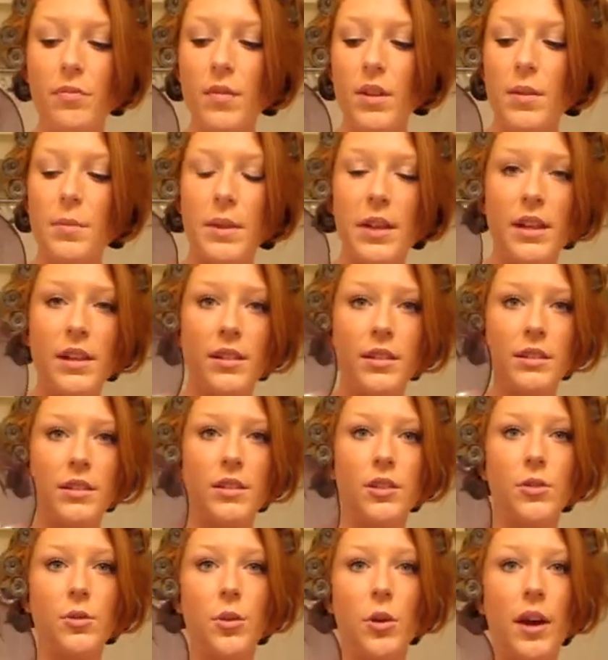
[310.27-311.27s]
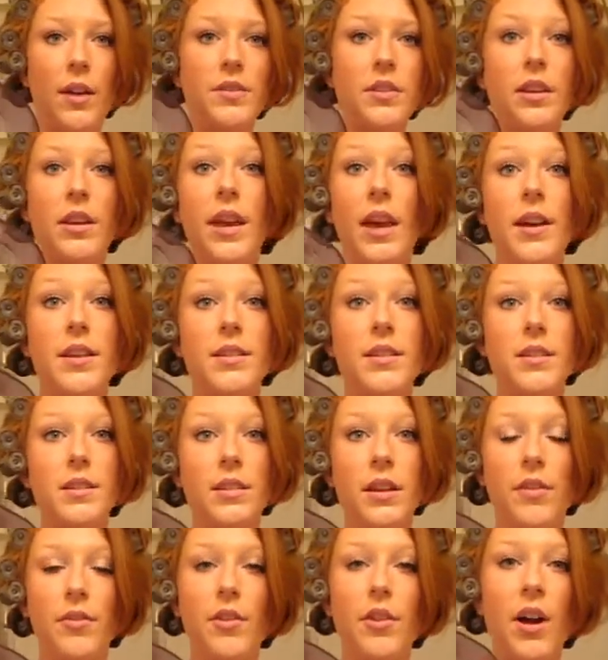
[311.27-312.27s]
because you don't have to guess
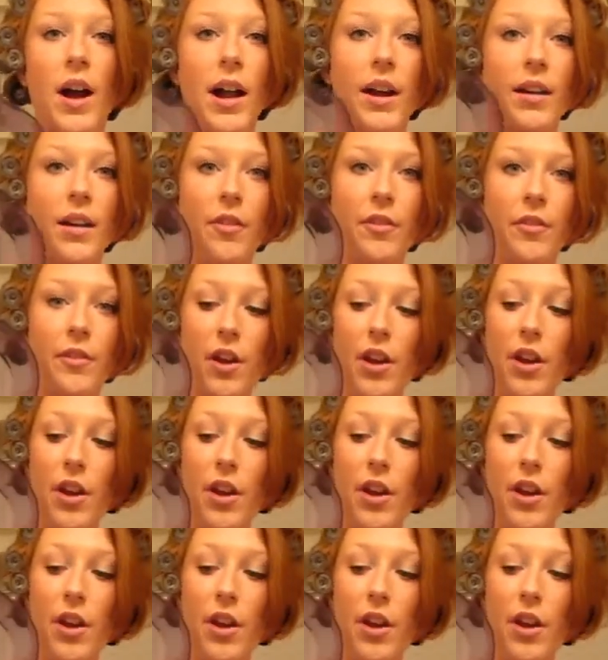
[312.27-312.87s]
if they're hot enough